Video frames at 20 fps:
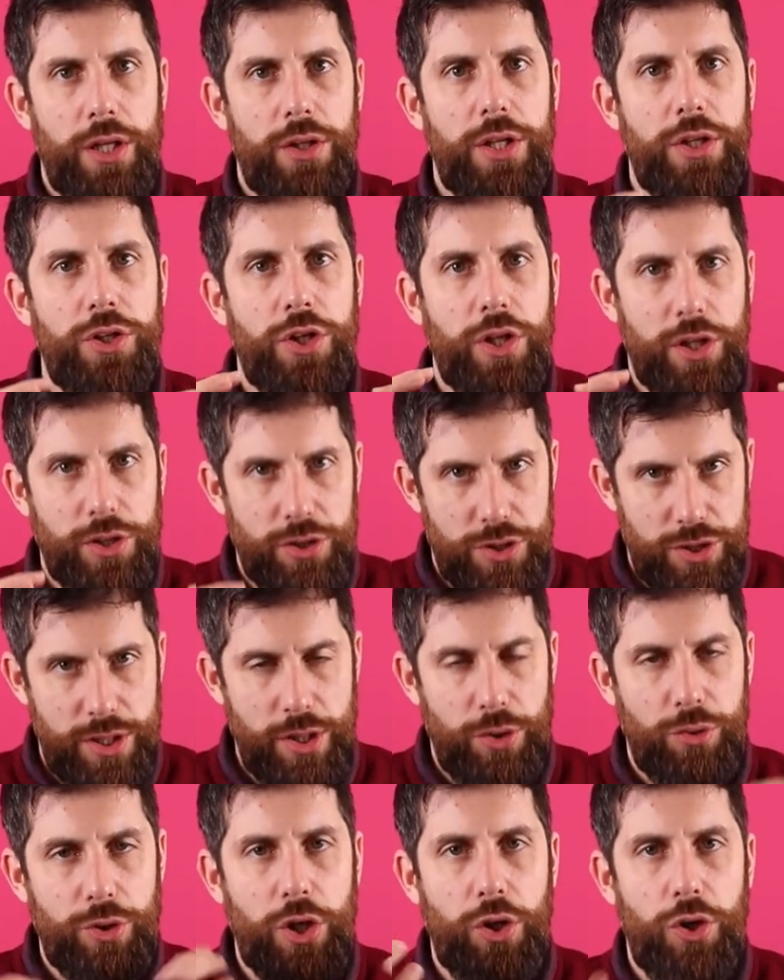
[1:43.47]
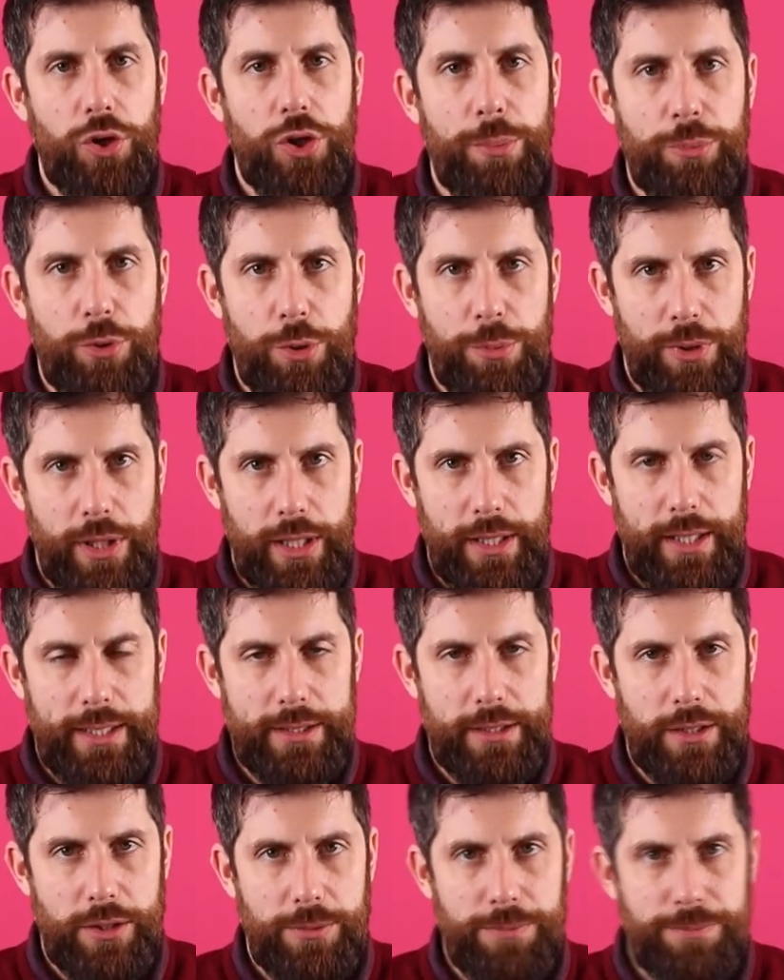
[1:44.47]
then you can still get on the property
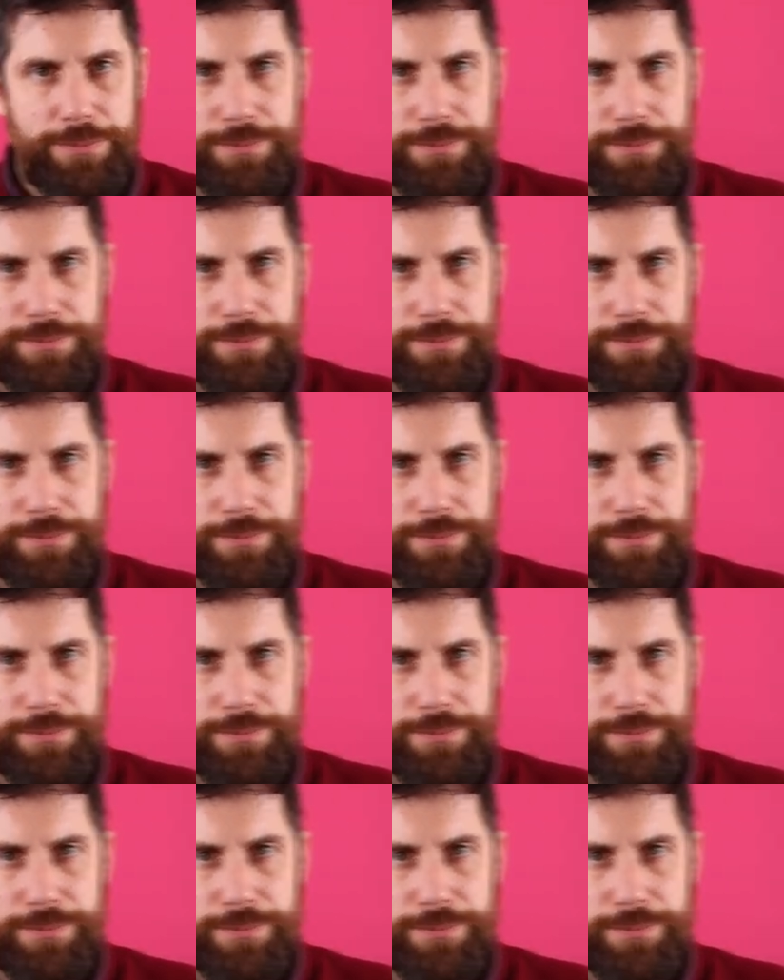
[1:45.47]
ladder.